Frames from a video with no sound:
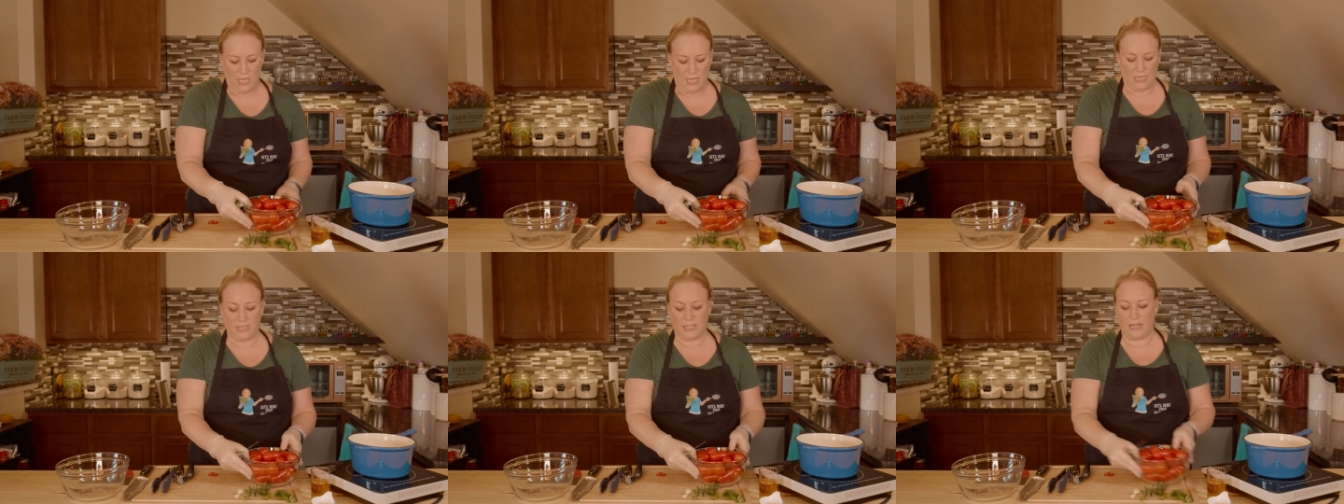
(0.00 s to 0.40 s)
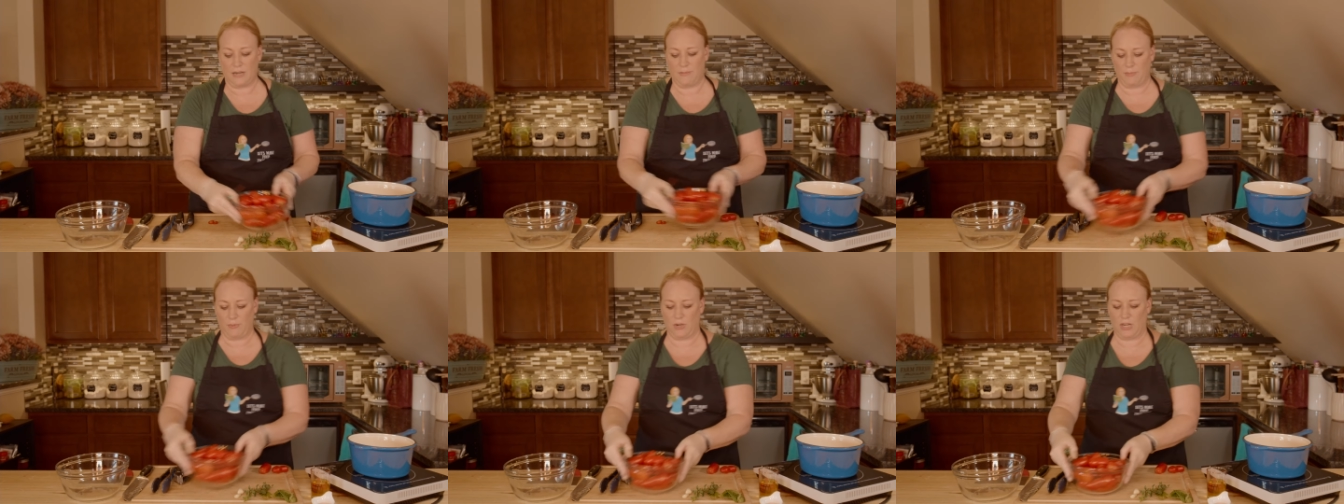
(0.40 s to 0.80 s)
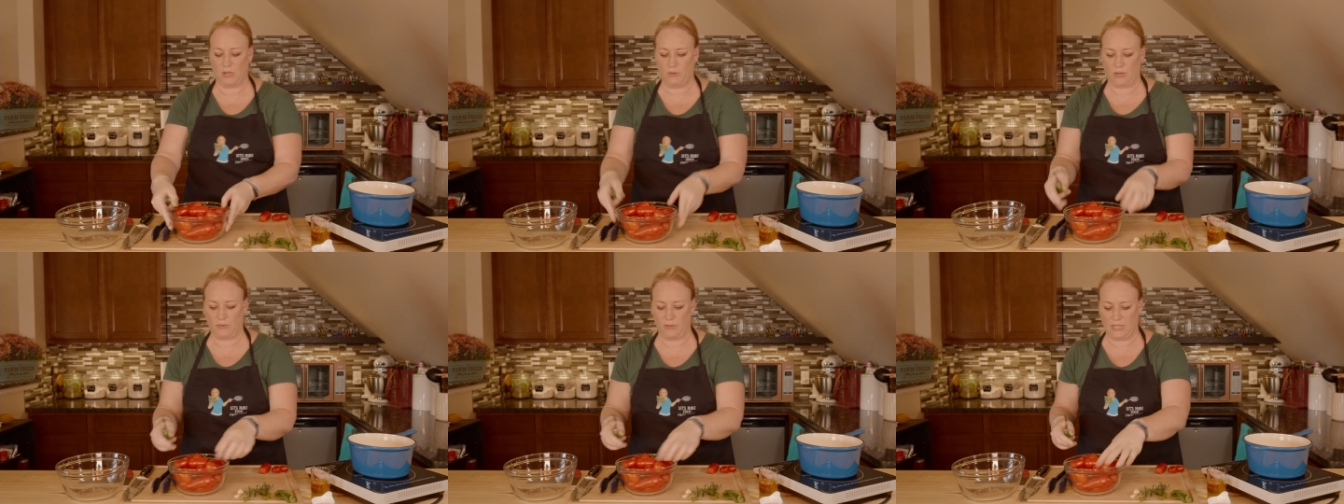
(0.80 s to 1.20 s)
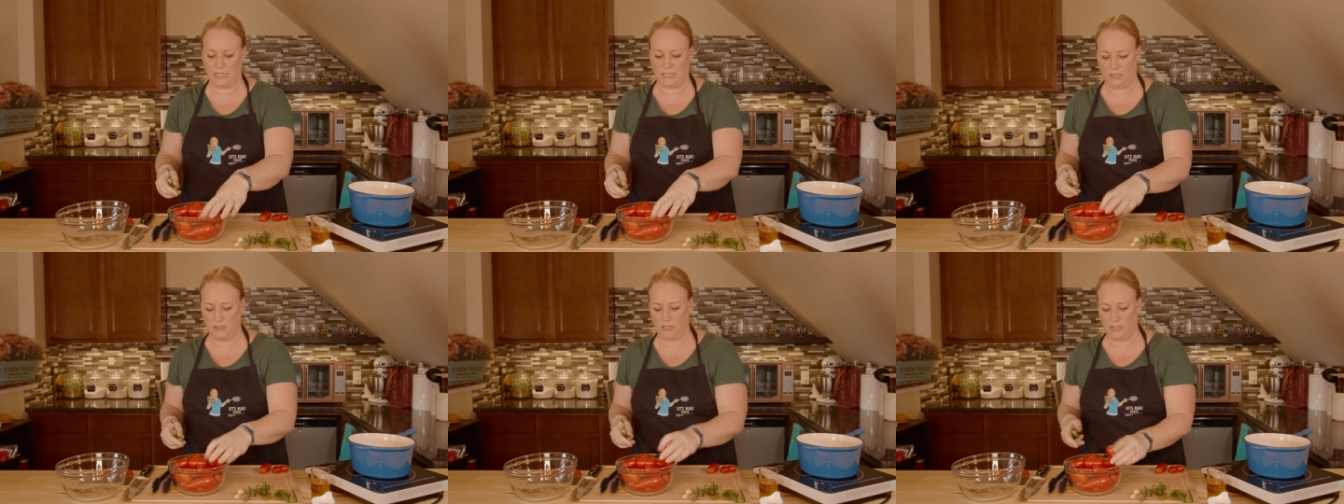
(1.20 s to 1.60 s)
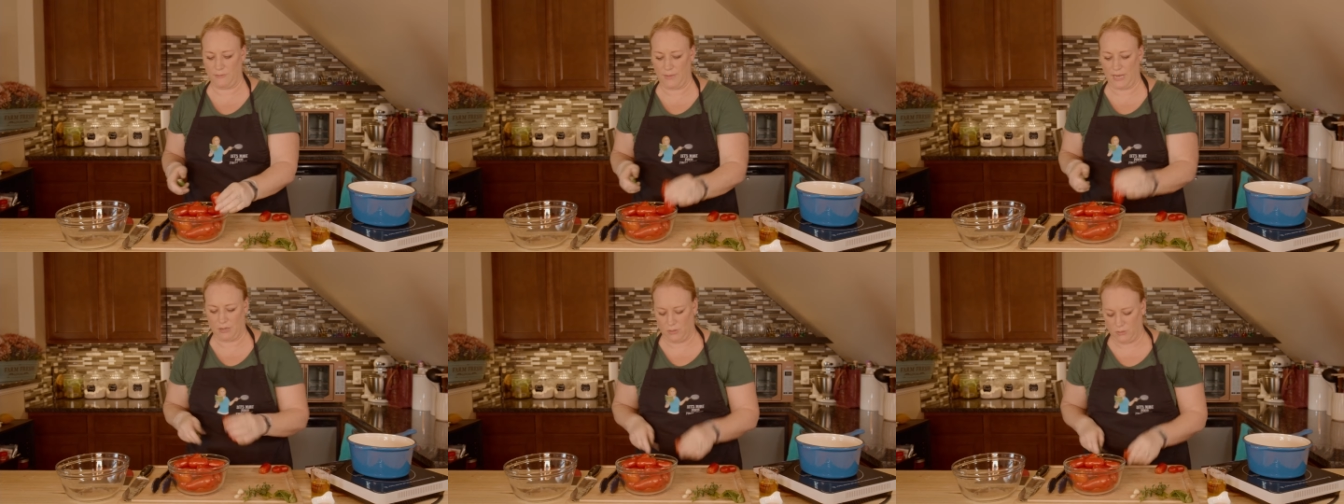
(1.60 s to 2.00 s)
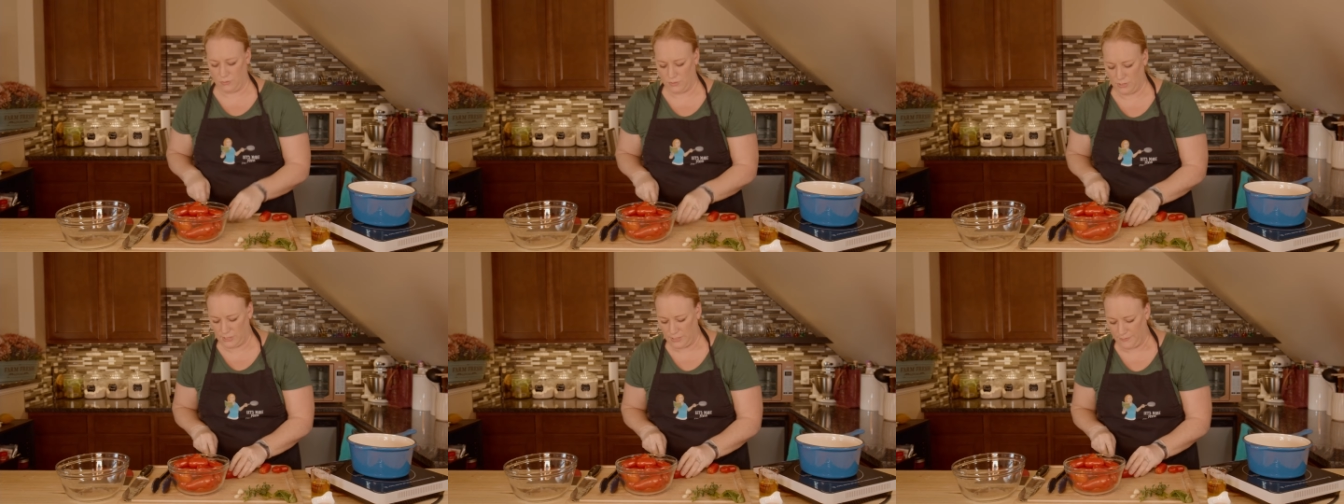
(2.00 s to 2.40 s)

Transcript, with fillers: and you got to be pretty quick with these little tomatoes.